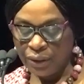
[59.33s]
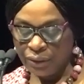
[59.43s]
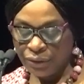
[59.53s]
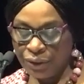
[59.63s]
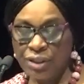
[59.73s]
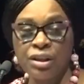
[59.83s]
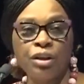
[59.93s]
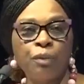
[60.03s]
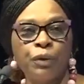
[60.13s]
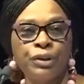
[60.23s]
creating
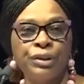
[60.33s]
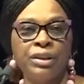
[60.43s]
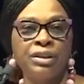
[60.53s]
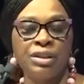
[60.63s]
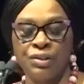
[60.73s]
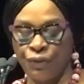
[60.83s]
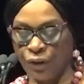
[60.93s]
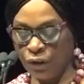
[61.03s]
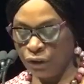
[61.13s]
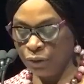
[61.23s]
opportunities for
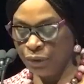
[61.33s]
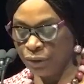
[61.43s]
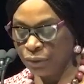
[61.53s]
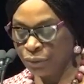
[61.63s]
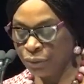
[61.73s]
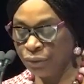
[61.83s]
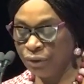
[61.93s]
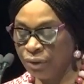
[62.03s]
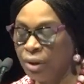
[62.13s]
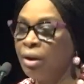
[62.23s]
economic
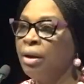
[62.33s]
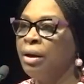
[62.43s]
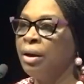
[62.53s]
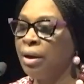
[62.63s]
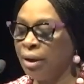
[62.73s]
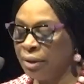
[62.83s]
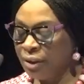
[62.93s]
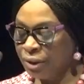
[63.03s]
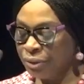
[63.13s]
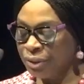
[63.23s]
growth and
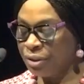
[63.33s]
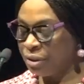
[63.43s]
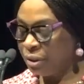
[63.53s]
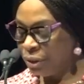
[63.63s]
increased